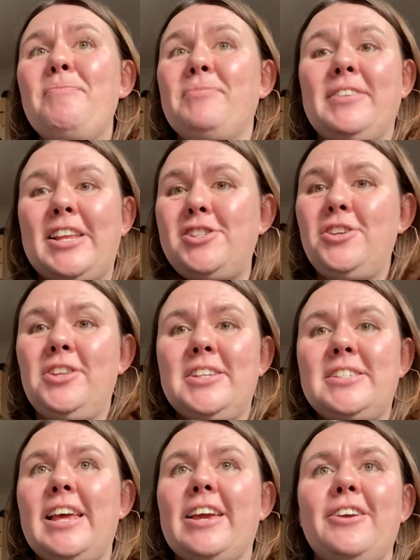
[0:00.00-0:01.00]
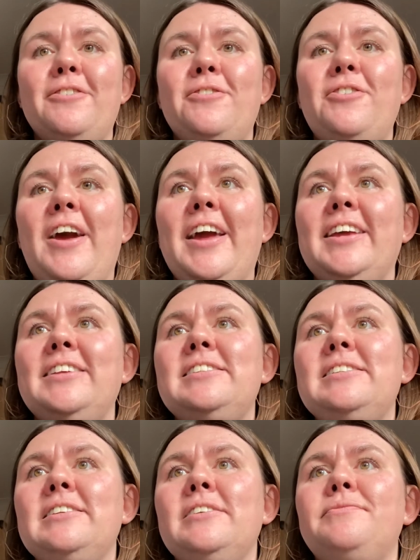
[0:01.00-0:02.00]
Let's do the second
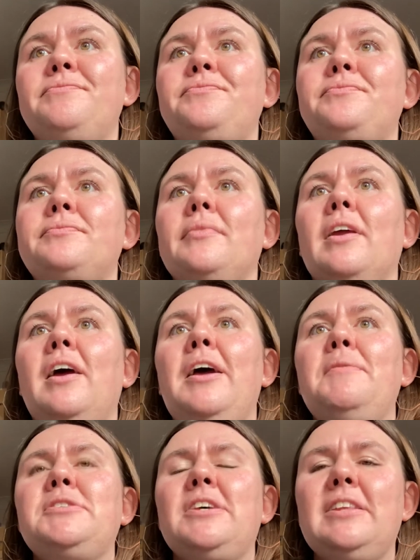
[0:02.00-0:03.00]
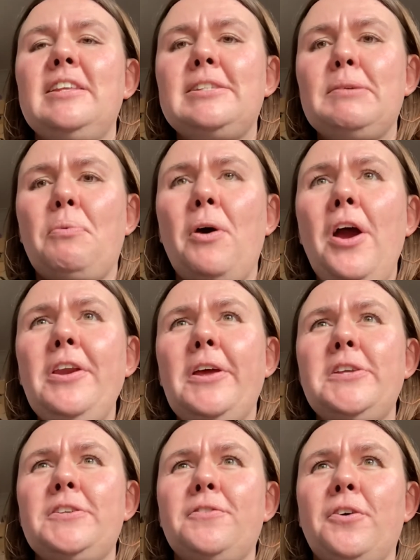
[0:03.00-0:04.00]
phrase. So that
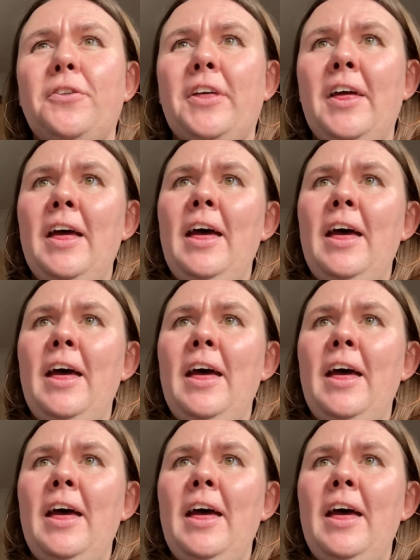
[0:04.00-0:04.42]
sopranos have got the